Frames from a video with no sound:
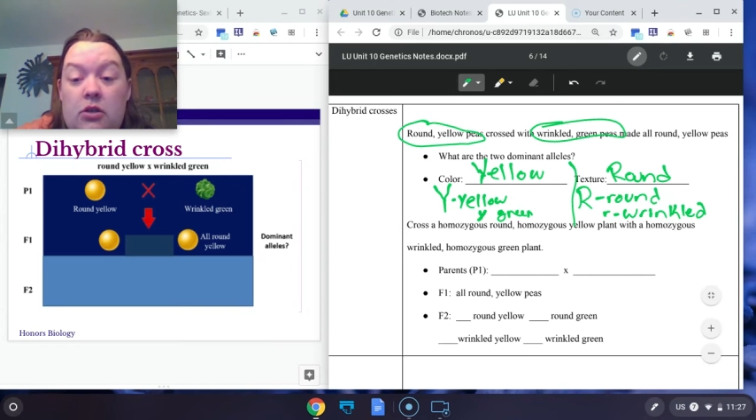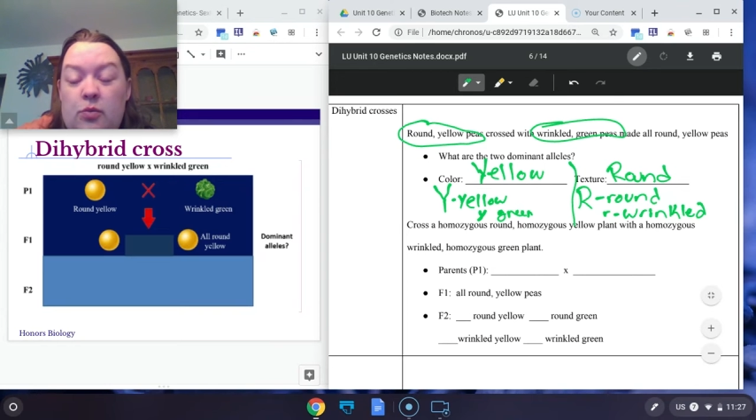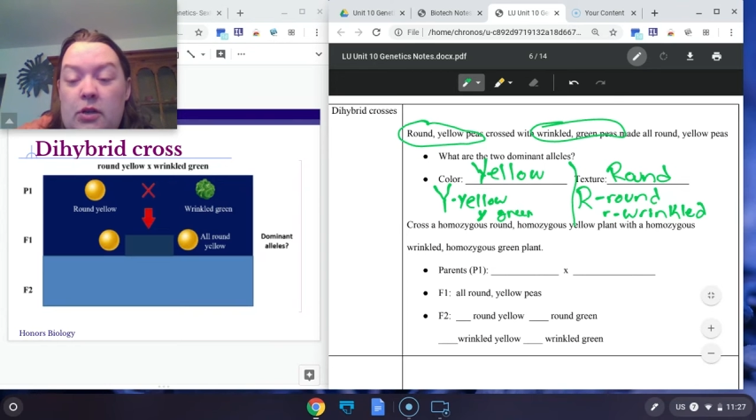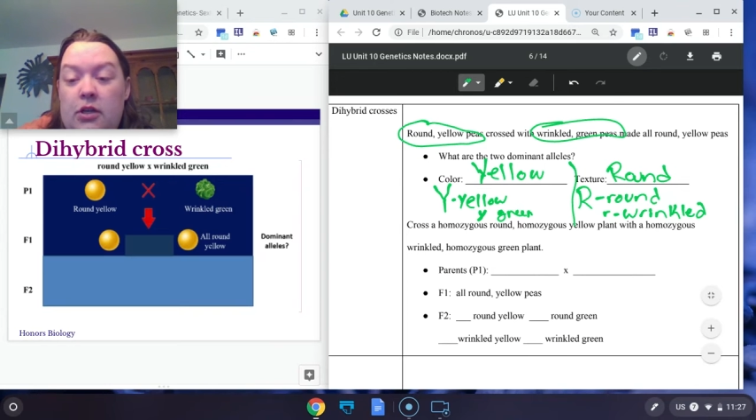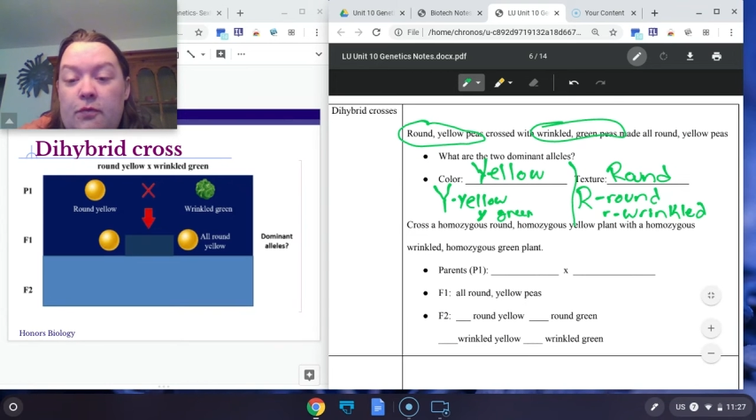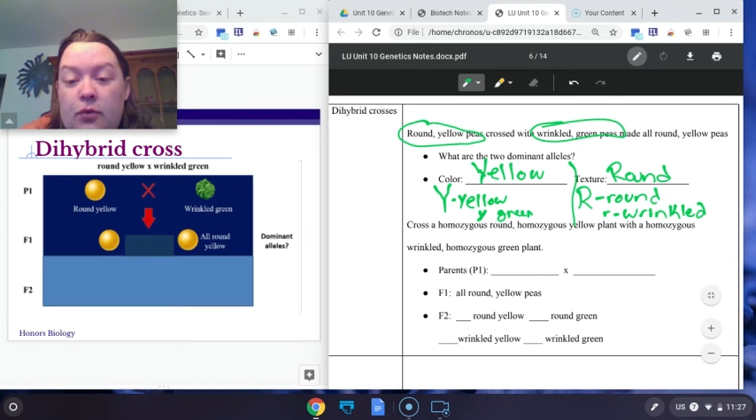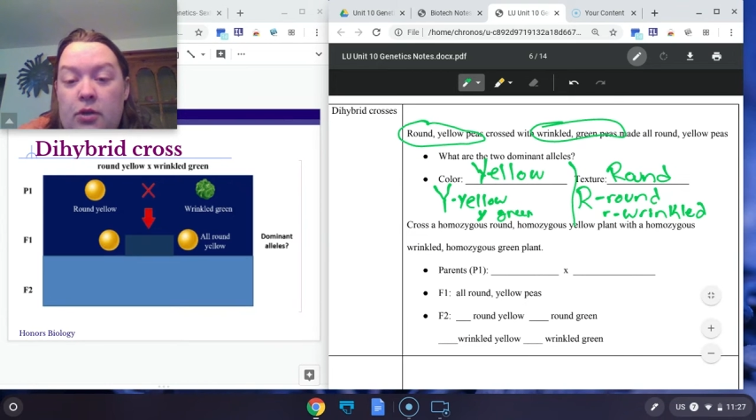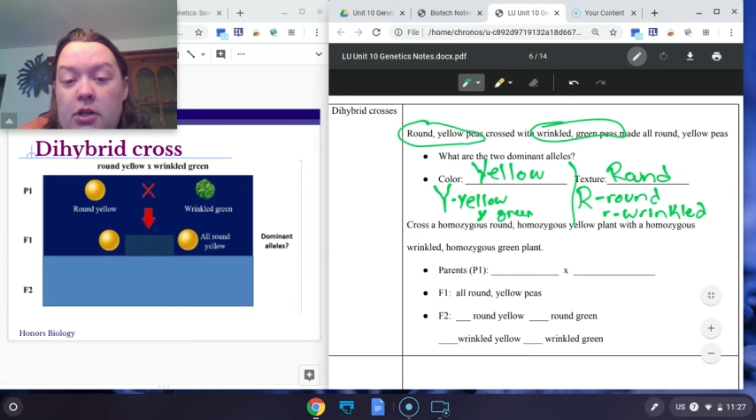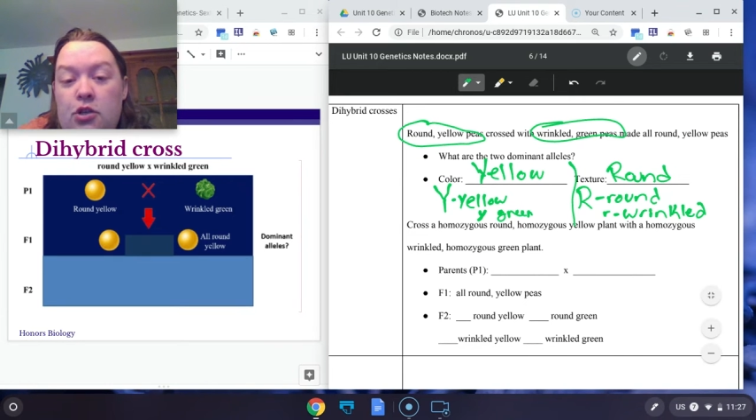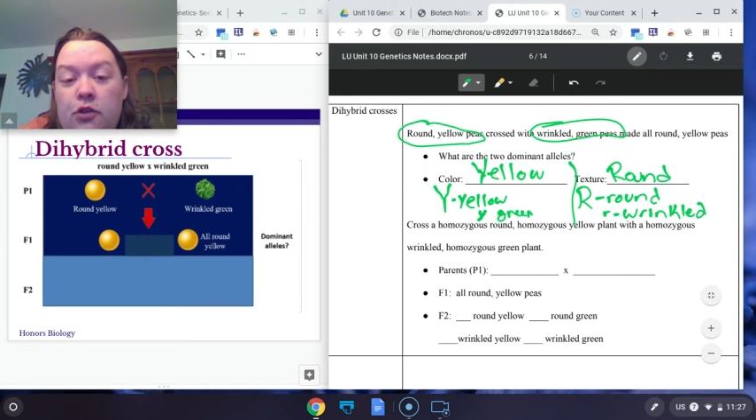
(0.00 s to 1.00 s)
You make it for
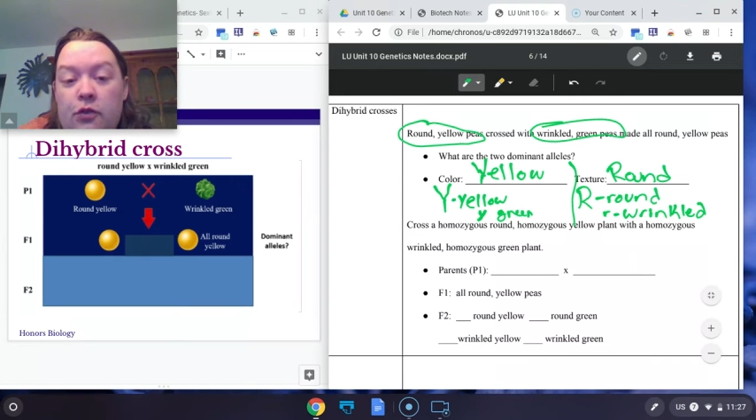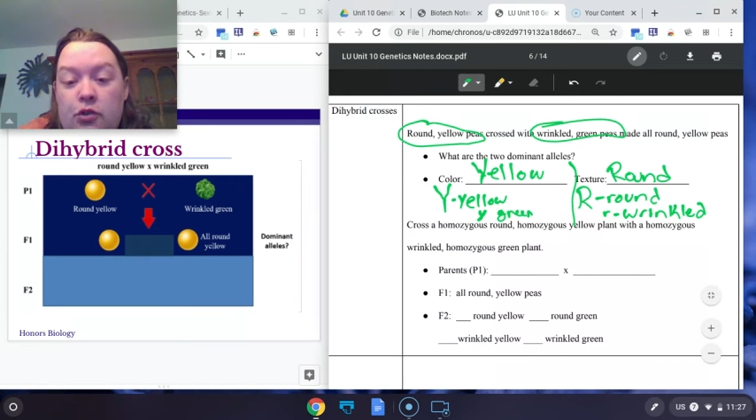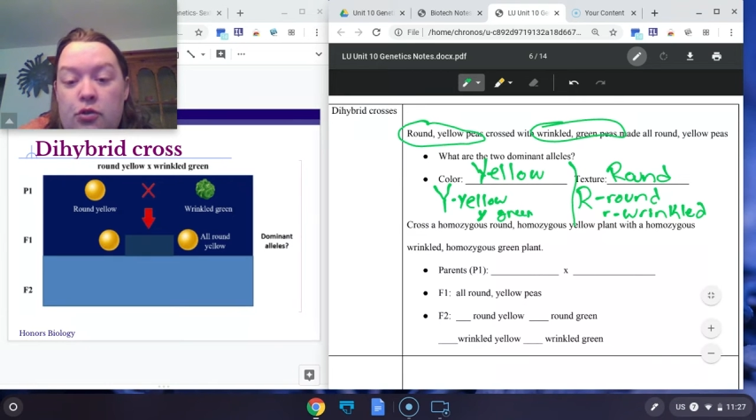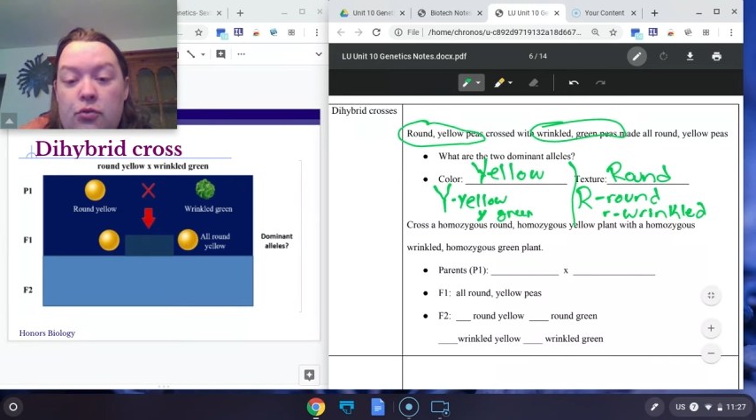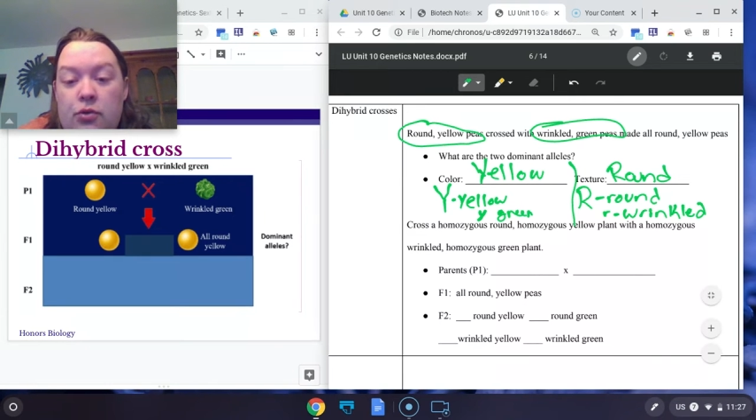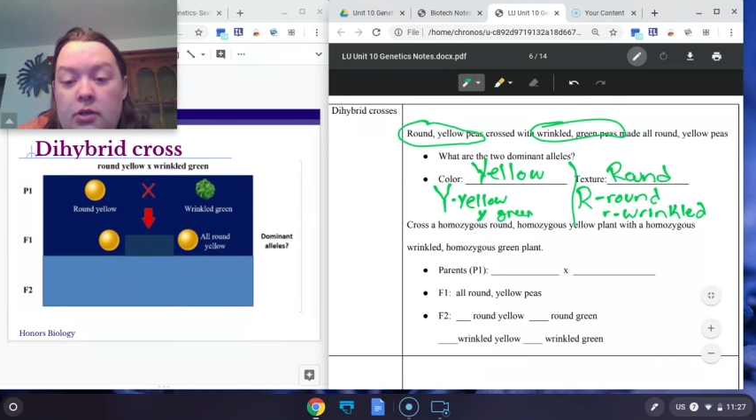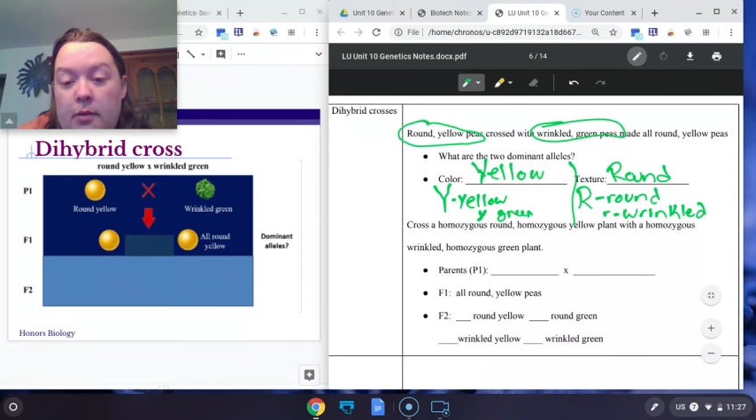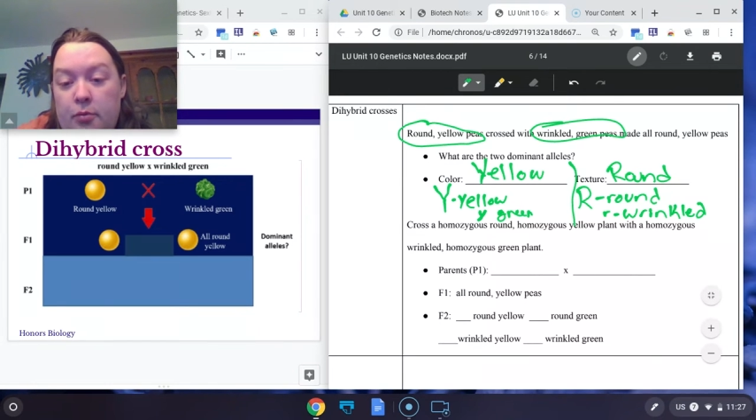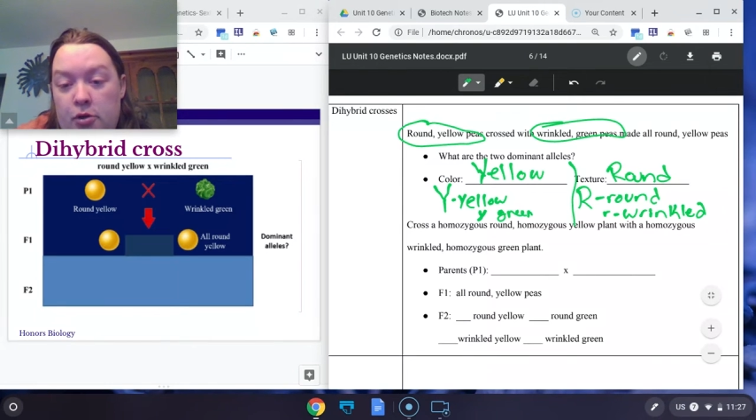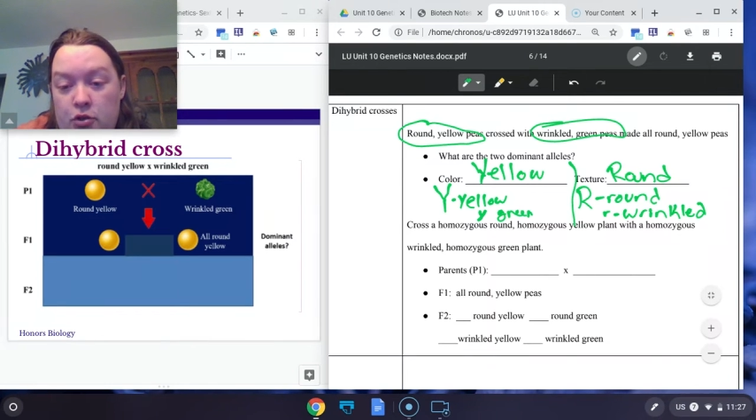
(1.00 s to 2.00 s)
each of the two
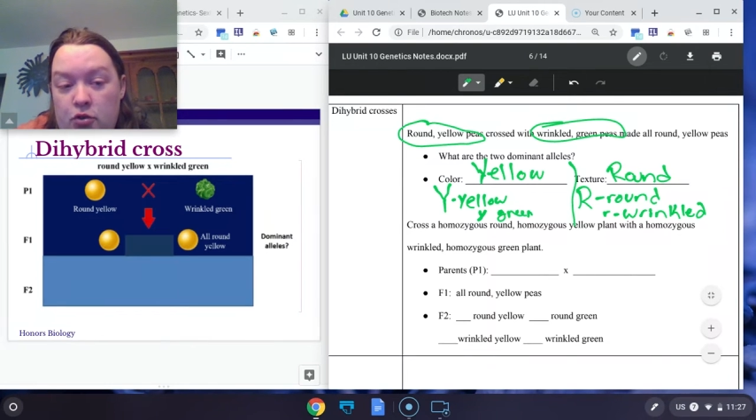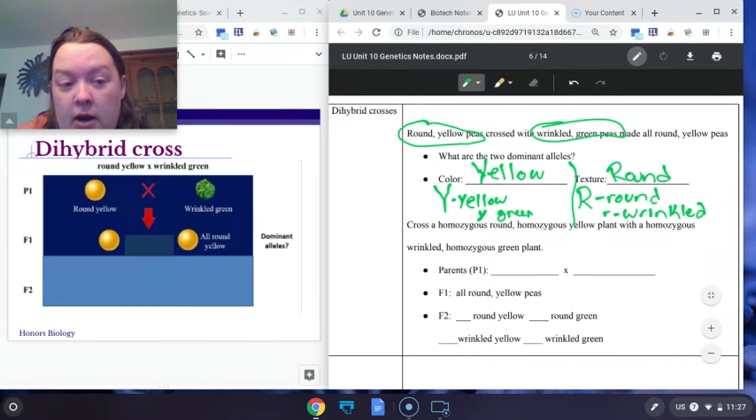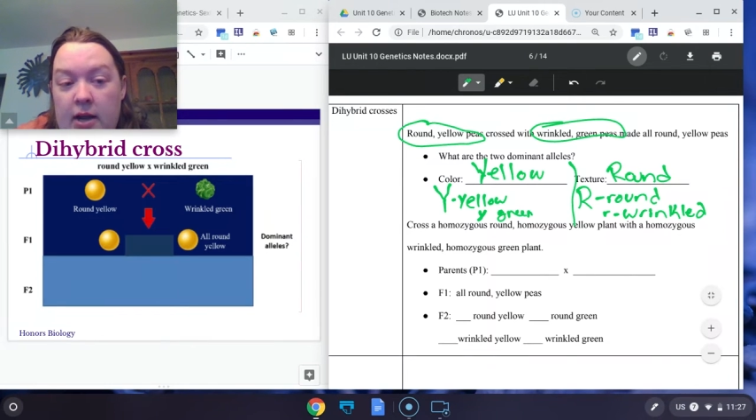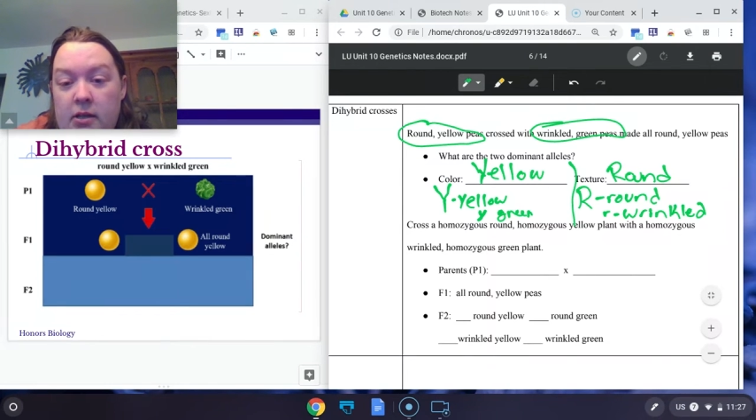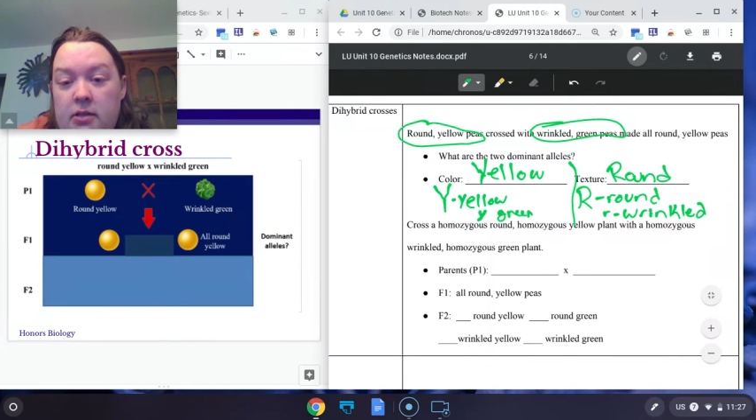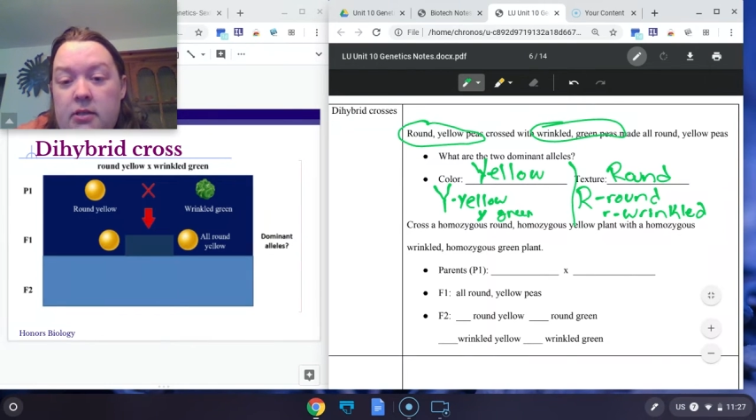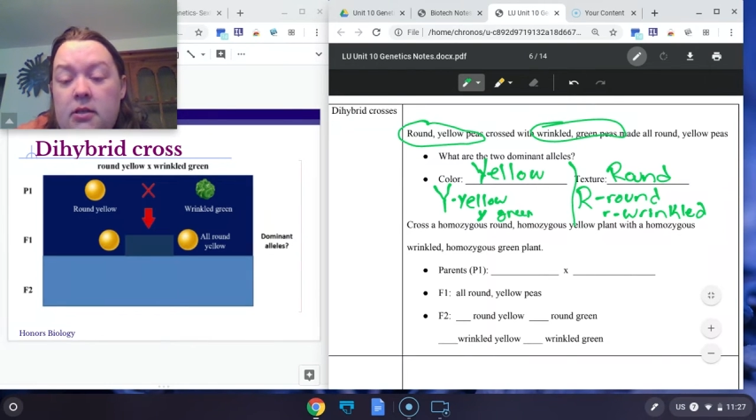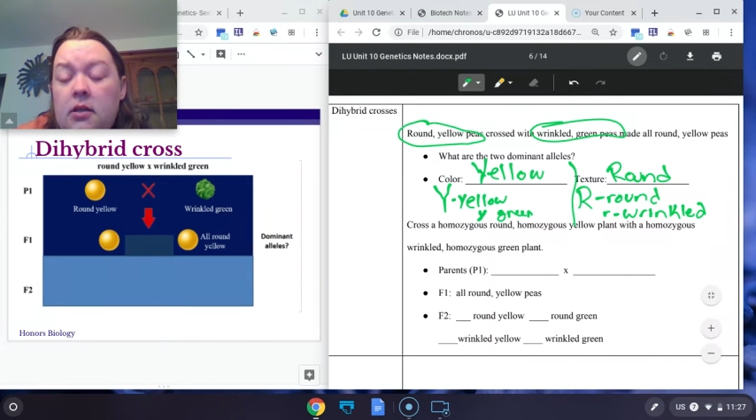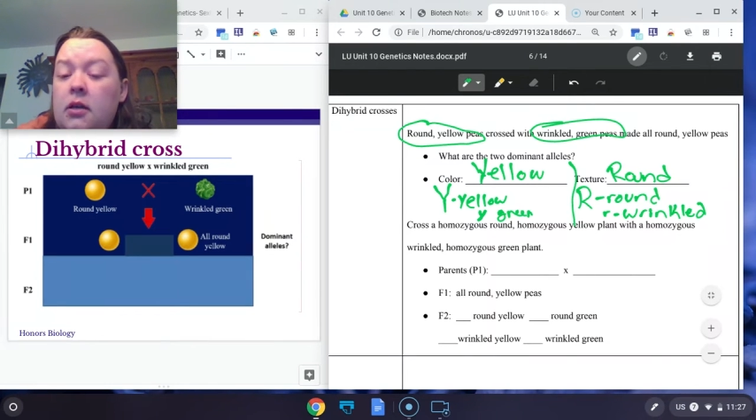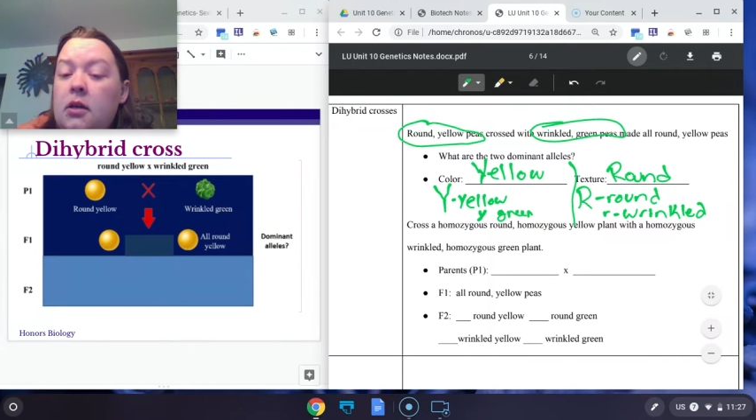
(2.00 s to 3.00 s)
separate traits,